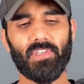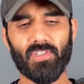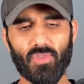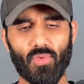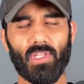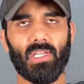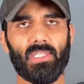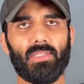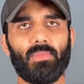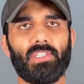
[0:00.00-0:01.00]
just so the
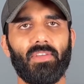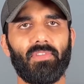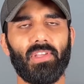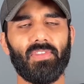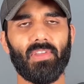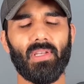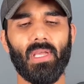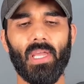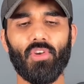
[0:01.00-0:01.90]
customers have a reason